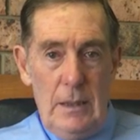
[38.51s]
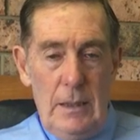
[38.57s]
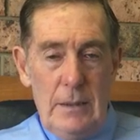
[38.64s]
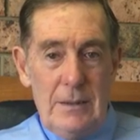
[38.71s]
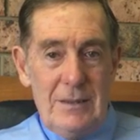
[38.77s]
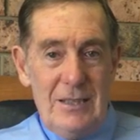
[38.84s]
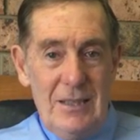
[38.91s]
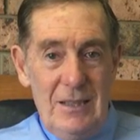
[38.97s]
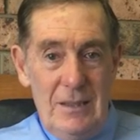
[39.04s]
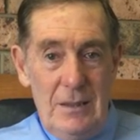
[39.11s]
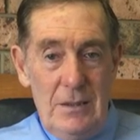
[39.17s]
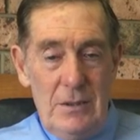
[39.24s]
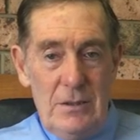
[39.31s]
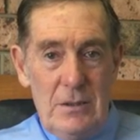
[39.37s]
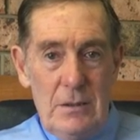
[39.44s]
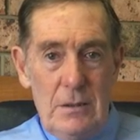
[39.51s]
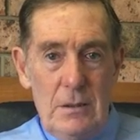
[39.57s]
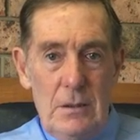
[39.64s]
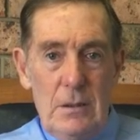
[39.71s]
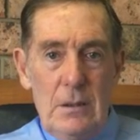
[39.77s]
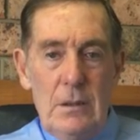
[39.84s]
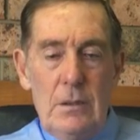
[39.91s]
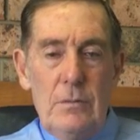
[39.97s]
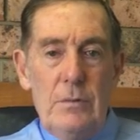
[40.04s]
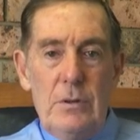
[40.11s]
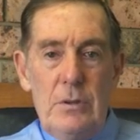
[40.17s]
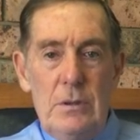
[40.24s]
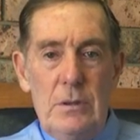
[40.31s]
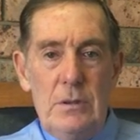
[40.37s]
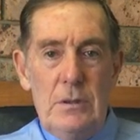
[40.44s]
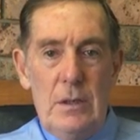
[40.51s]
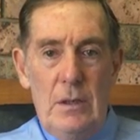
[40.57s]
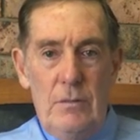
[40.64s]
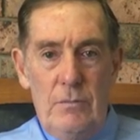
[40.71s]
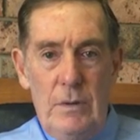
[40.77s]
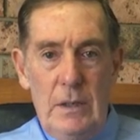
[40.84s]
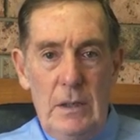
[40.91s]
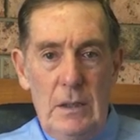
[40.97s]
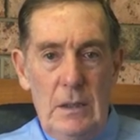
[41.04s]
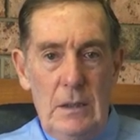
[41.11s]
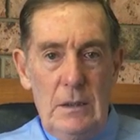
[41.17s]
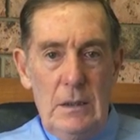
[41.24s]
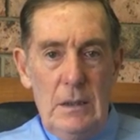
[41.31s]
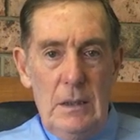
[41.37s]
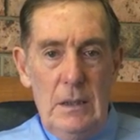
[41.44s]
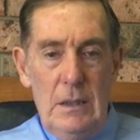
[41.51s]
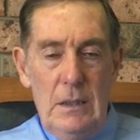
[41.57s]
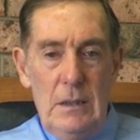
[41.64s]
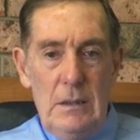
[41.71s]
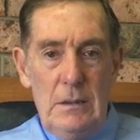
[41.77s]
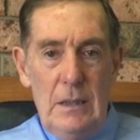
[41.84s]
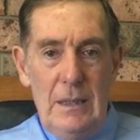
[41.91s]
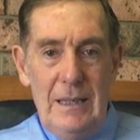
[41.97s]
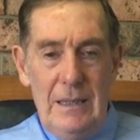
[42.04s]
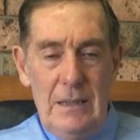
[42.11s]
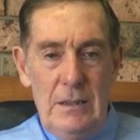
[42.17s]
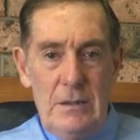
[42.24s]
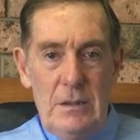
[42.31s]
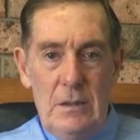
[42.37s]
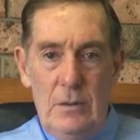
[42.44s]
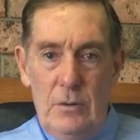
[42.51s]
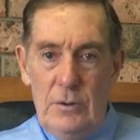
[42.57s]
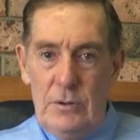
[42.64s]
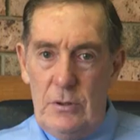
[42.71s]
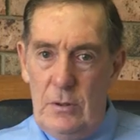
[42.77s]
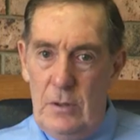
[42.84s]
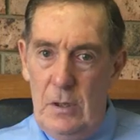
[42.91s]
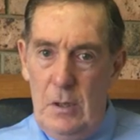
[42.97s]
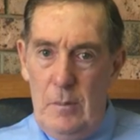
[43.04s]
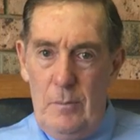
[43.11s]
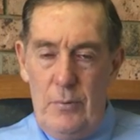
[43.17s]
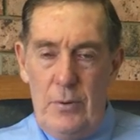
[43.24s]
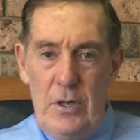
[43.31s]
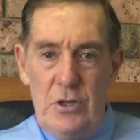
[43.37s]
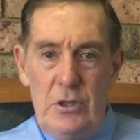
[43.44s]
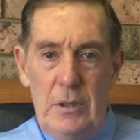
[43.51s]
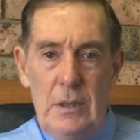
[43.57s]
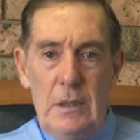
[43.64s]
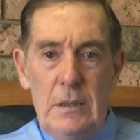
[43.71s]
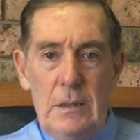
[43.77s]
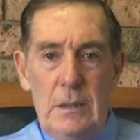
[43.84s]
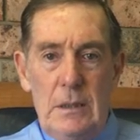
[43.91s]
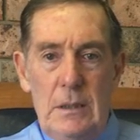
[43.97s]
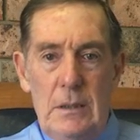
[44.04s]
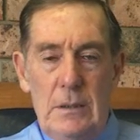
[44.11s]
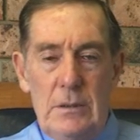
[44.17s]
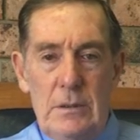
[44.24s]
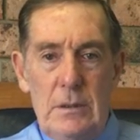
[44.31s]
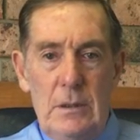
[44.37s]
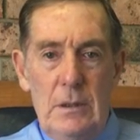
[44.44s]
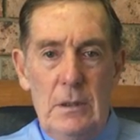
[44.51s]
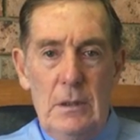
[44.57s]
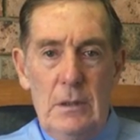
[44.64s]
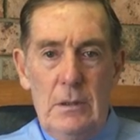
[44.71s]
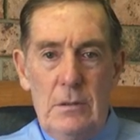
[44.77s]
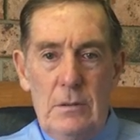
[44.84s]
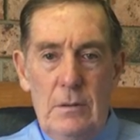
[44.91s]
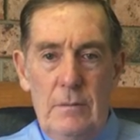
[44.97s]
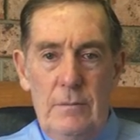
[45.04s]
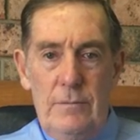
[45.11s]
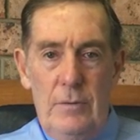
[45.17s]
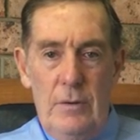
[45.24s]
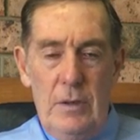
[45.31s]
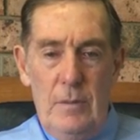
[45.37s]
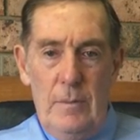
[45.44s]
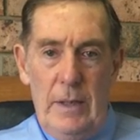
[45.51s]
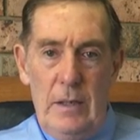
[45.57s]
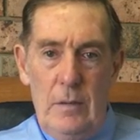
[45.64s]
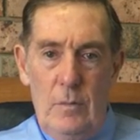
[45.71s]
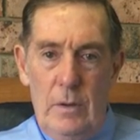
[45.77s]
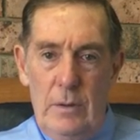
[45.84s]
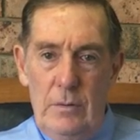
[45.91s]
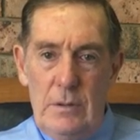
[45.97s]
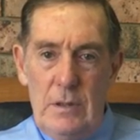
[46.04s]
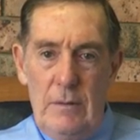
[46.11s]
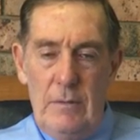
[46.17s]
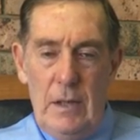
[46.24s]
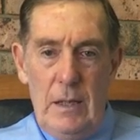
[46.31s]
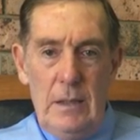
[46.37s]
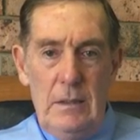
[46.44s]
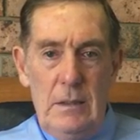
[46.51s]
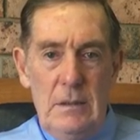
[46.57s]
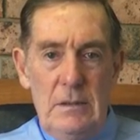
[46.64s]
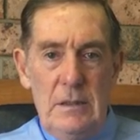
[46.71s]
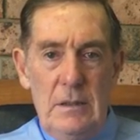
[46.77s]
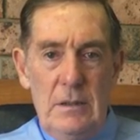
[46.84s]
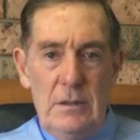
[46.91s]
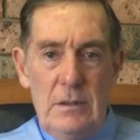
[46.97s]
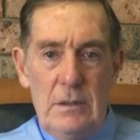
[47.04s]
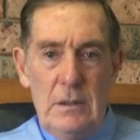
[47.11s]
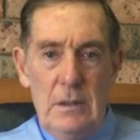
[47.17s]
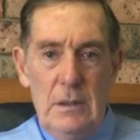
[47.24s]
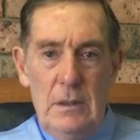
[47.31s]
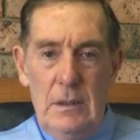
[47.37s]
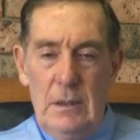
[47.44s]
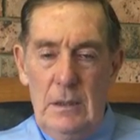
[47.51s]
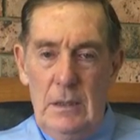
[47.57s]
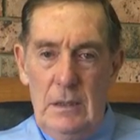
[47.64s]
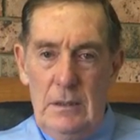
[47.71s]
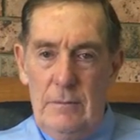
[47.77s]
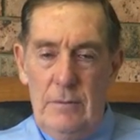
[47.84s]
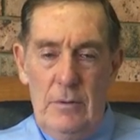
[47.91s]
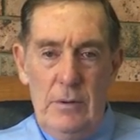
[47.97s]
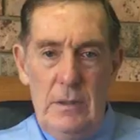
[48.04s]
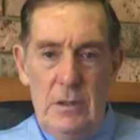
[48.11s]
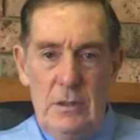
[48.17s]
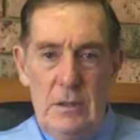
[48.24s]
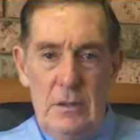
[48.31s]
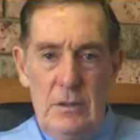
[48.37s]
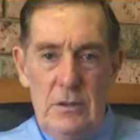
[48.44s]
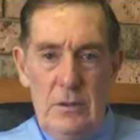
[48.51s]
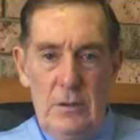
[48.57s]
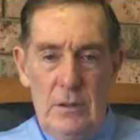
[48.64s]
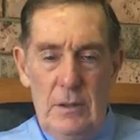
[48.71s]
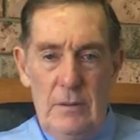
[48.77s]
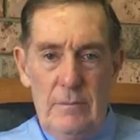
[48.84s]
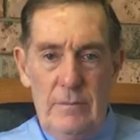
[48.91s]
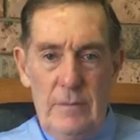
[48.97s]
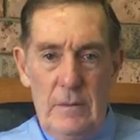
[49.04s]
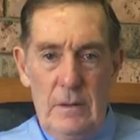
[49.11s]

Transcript: uh, tinnitus, which is uh, ringing in the ears, ears, and also pressure in the ears. So very anyone who's ever had dizziness, it's very disconcerting.